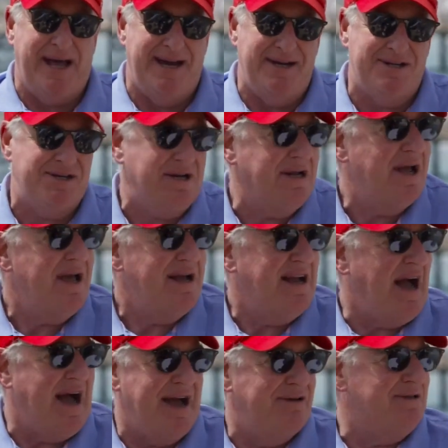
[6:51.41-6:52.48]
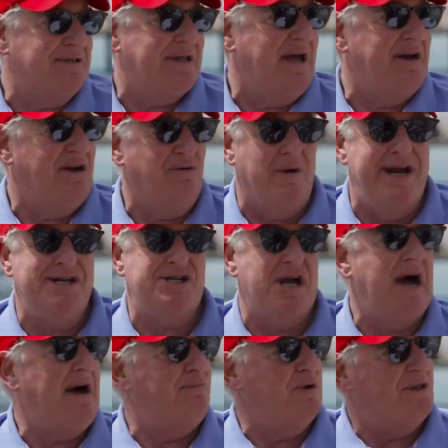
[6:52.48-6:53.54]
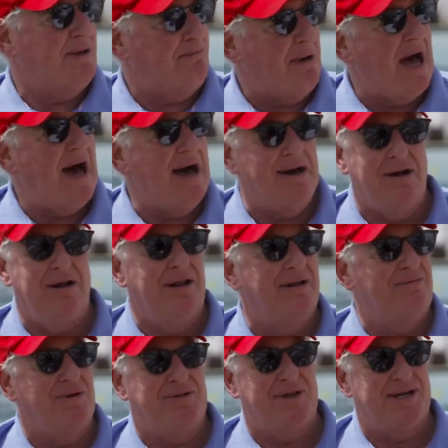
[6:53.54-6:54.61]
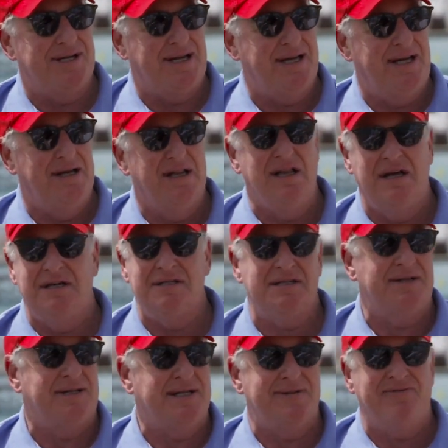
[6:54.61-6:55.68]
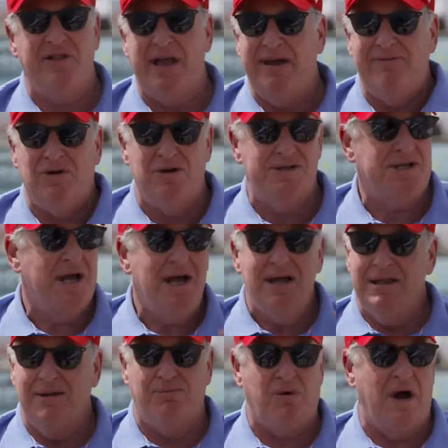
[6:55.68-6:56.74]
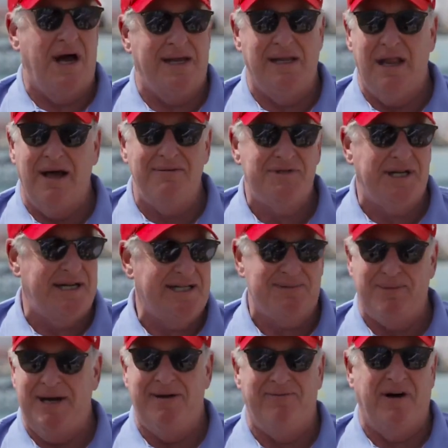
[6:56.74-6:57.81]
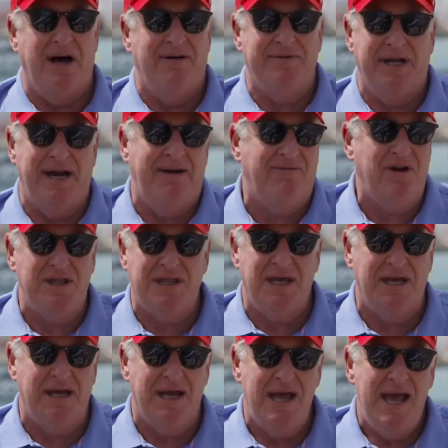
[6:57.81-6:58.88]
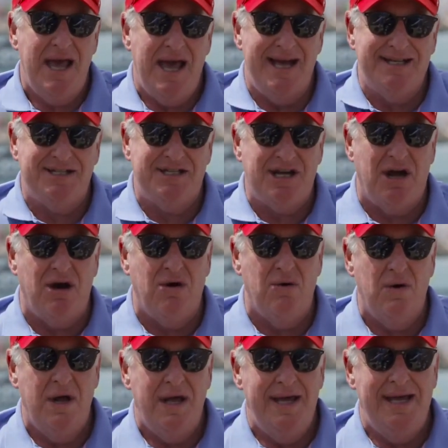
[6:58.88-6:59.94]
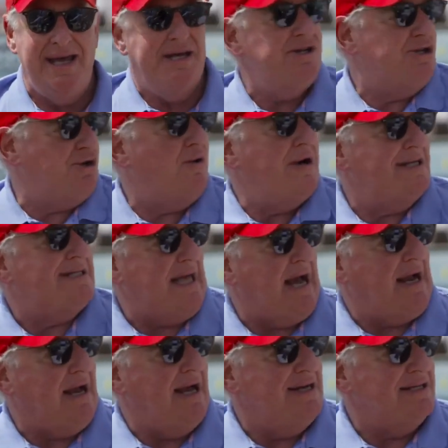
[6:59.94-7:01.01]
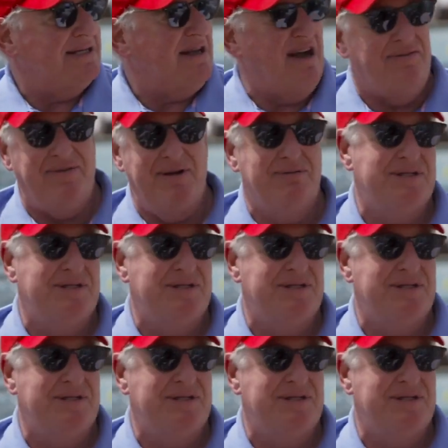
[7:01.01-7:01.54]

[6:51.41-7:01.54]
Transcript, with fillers: Spanish guy who's done a great job with the bottle and with the tequilas and the flavors. LeBron loves it. He's been involved in everything. And so he enjoys that kind of stuff.